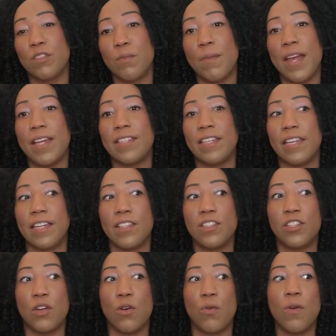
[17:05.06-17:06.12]
was amazing.
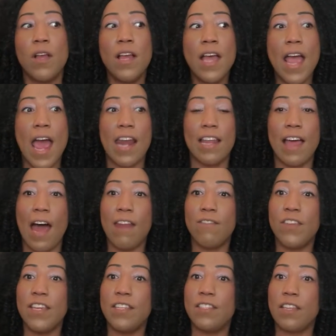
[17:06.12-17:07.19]
And a lot
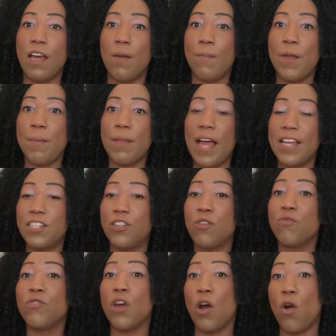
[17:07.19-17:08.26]
of these people I
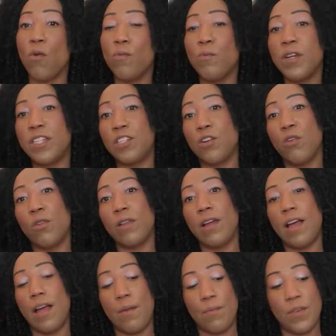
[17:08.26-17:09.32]
still know, and we
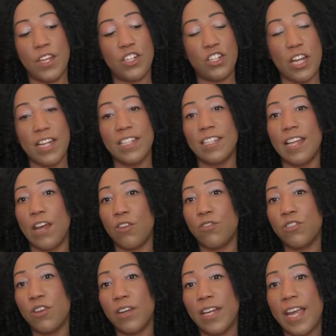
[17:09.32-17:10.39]
still exchange
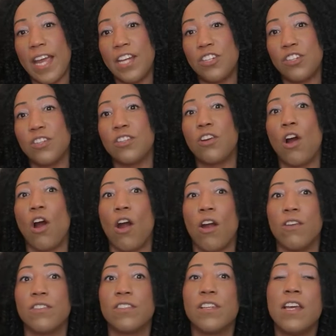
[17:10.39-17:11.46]
letters on occasion,
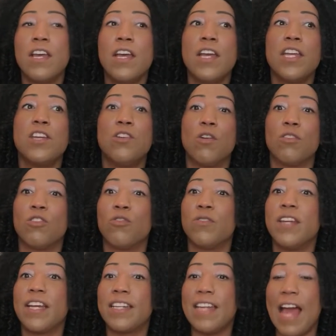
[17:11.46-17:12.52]
cards, little
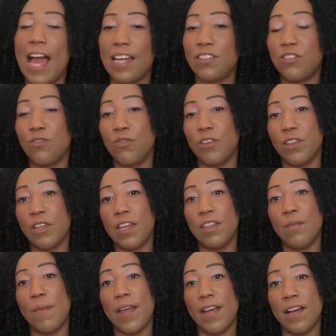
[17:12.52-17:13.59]
knickknacks
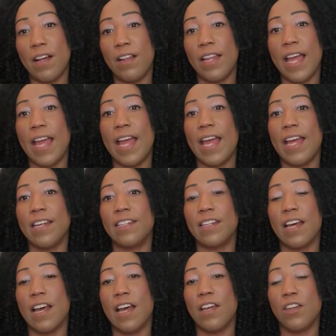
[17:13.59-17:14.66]
in the mail, and
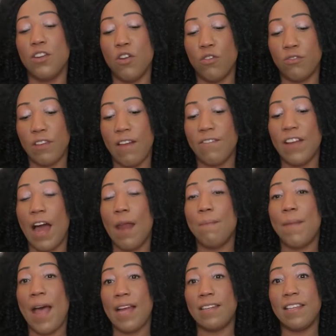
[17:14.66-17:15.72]
so I've
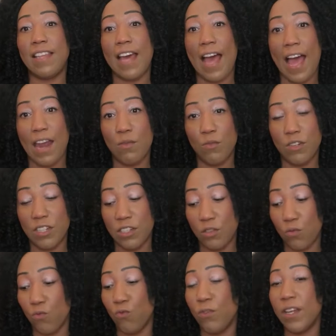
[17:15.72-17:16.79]
gotten back to that, which
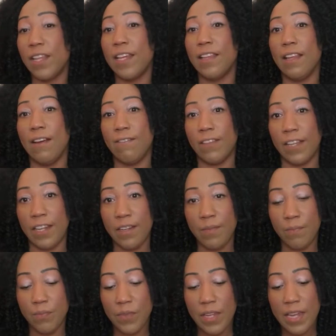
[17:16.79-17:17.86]
is really
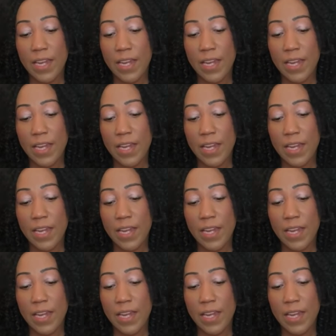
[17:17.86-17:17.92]
lovely.